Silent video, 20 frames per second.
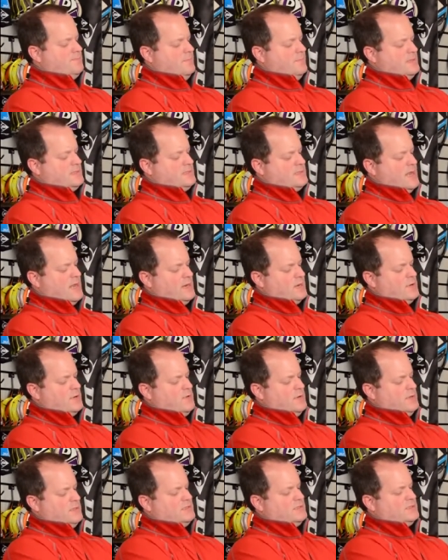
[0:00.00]
it's not
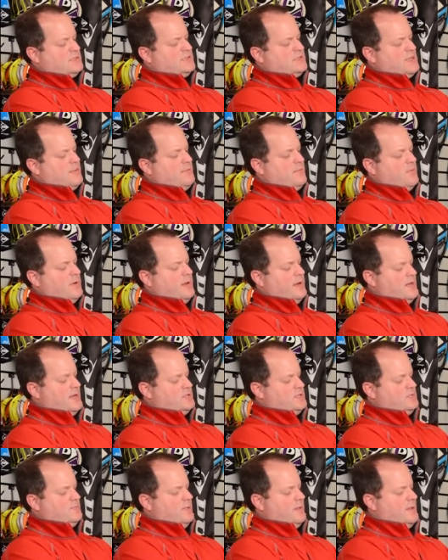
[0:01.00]
going to separate
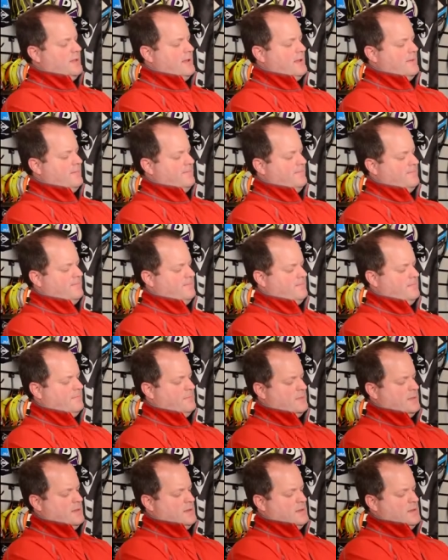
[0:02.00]
as you play.
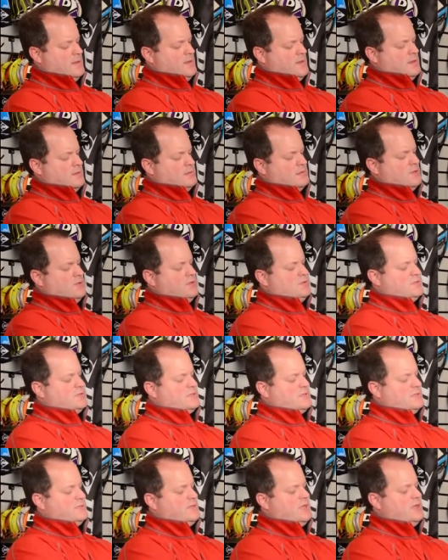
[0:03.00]
So you
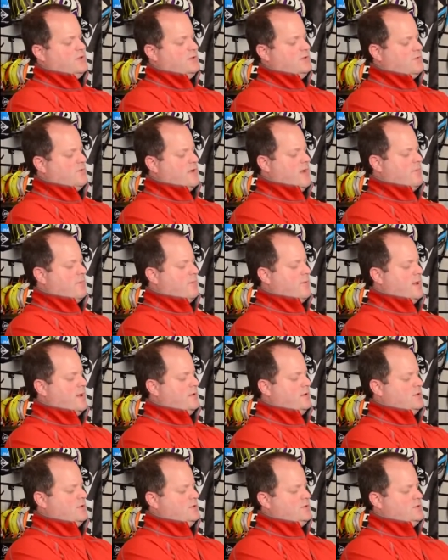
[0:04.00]
just continue to wrap
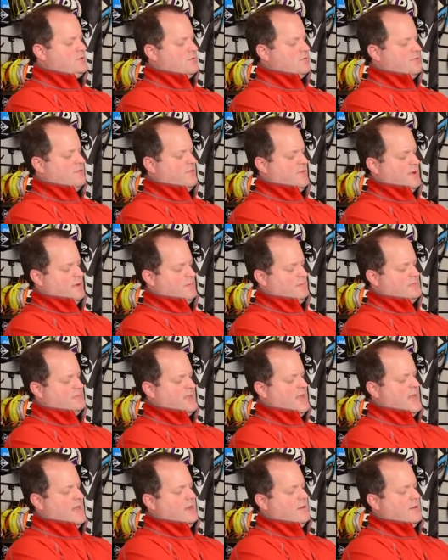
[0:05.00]
around and use your thumb
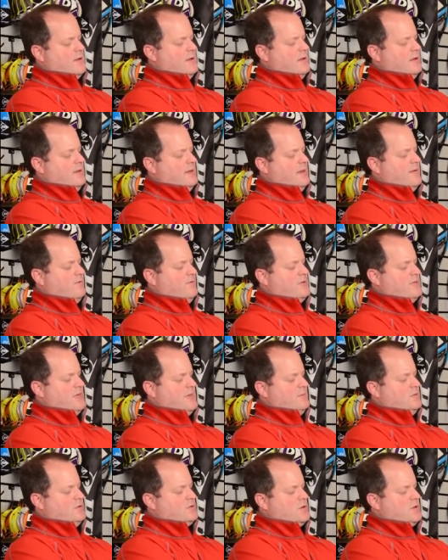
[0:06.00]
to anchor it every
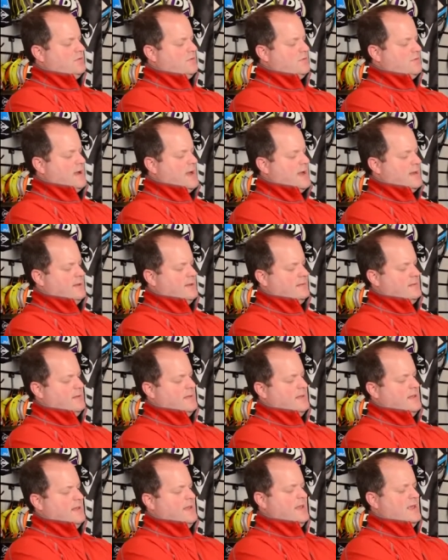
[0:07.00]
time you turn the racket.
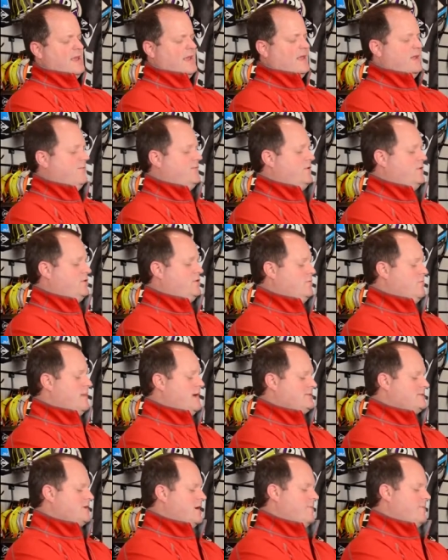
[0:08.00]
And if you do
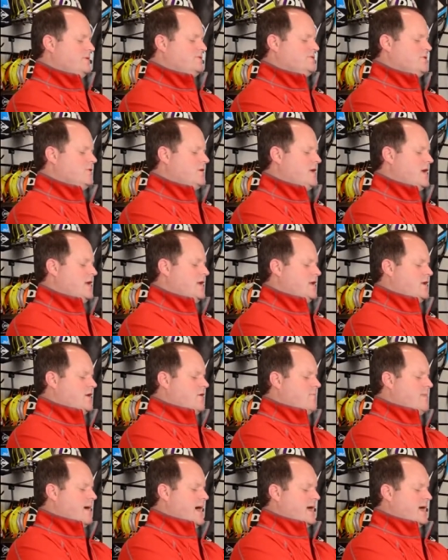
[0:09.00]
mess up, it's okay to
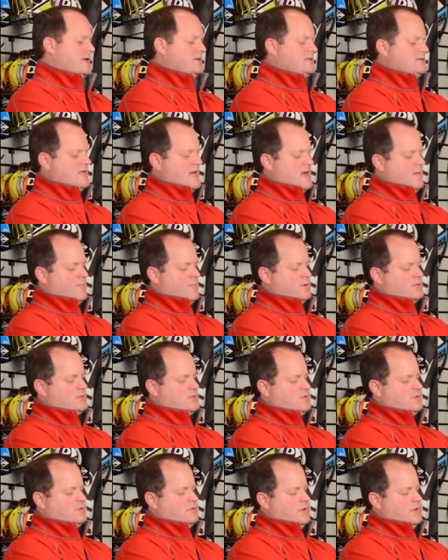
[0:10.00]
go back a step or
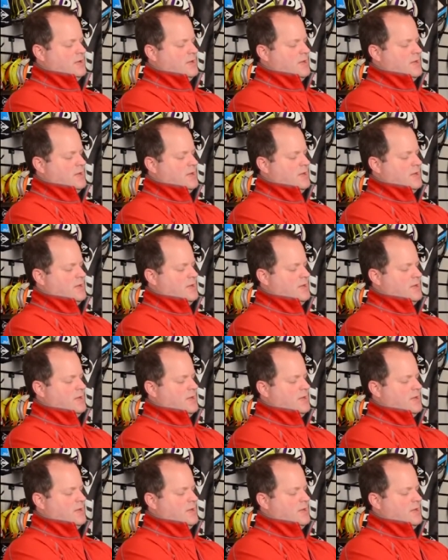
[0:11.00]
two.